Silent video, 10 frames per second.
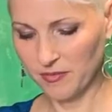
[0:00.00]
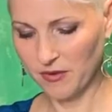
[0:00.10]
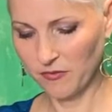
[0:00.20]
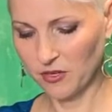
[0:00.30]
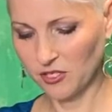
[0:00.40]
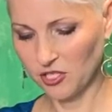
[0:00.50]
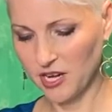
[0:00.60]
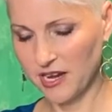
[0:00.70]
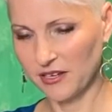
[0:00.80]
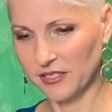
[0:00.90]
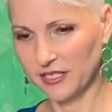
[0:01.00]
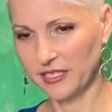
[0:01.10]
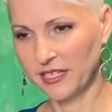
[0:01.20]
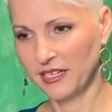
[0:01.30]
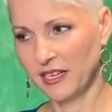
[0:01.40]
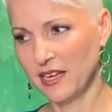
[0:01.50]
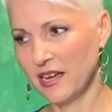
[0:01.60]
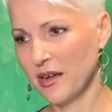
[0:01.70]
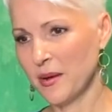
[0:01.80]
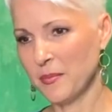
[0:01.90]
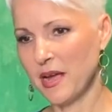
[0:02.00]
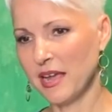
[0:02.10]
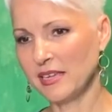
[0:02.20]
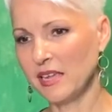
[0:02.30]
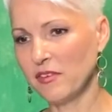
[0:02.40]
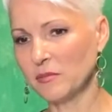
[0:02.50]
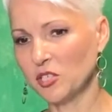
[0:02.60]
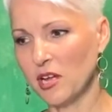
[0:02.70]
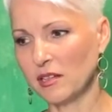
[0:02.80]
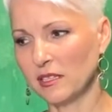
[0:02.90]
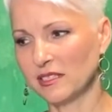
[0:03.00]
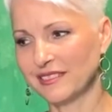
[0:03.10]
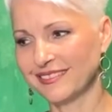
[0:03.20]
my first child, I gave up chocolate,